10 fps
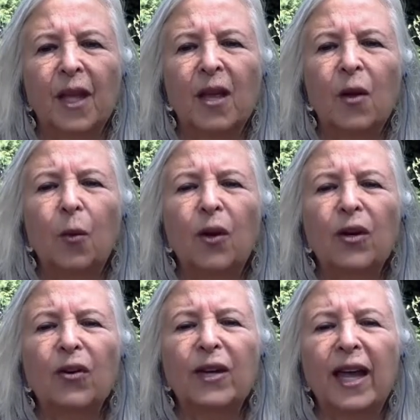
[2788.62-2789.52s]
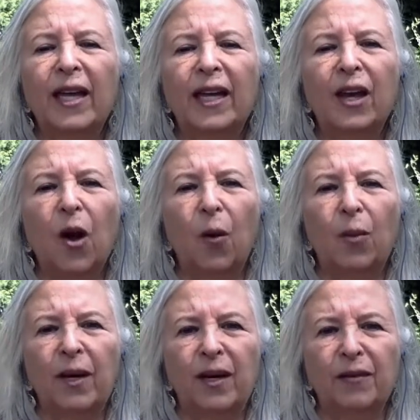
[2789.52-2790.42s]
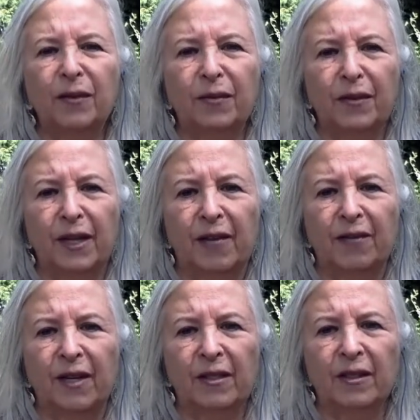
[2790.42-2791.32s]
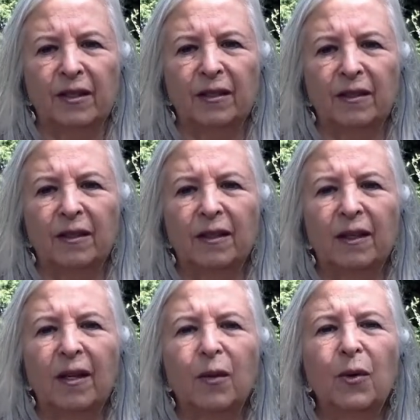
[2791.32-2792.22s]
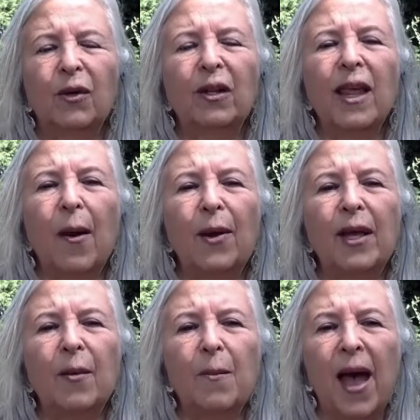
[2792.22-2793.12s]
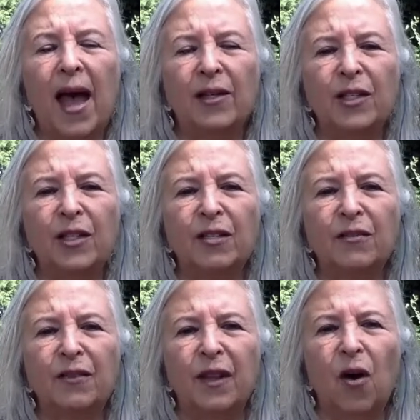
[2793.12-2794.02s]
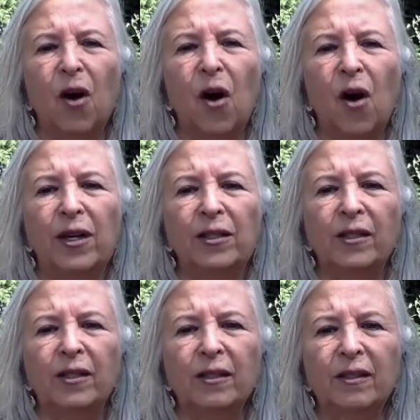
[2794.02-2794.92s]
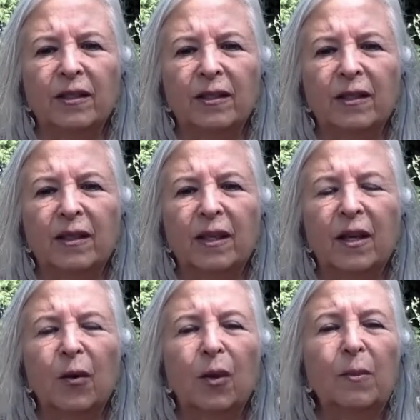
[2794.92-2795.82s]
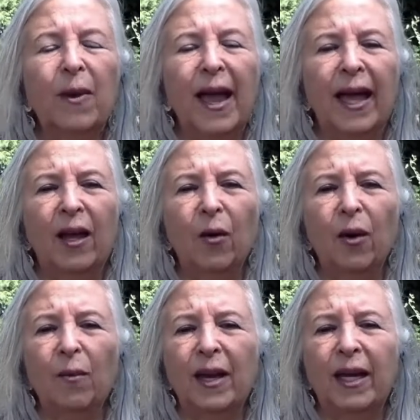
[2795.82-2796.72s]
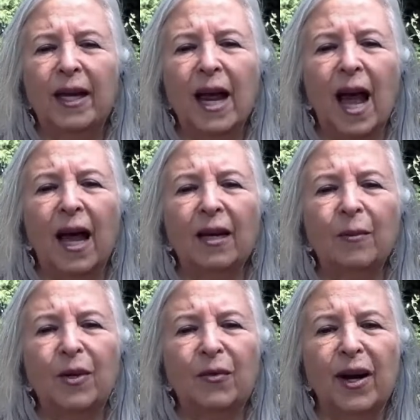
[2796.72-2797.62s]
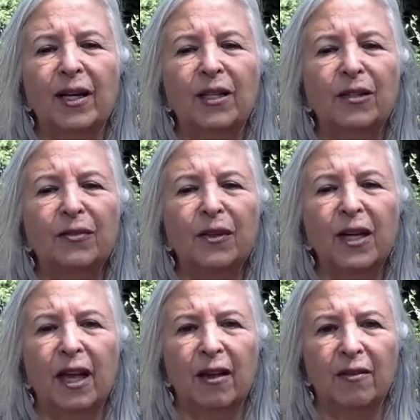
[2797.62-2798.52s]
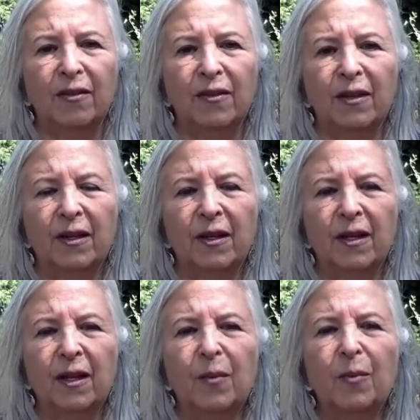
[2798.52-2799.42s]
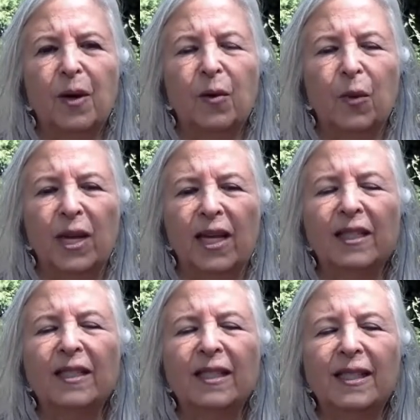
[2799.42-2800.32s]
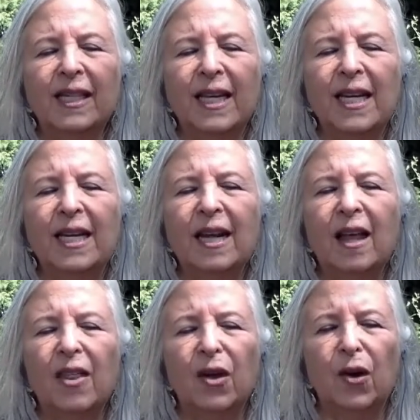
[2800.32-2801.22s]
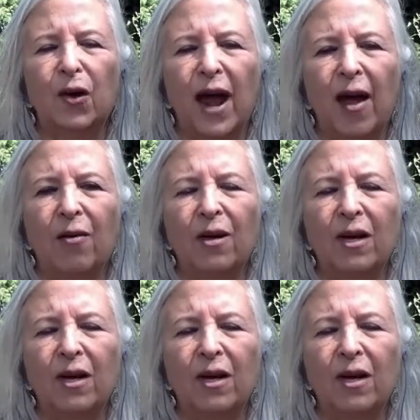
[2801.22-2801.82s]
We're creating an opening for forgiveness. We're allowing compassion to fill our hearts. We may or may not be ready to forgive, but we can seed the ground.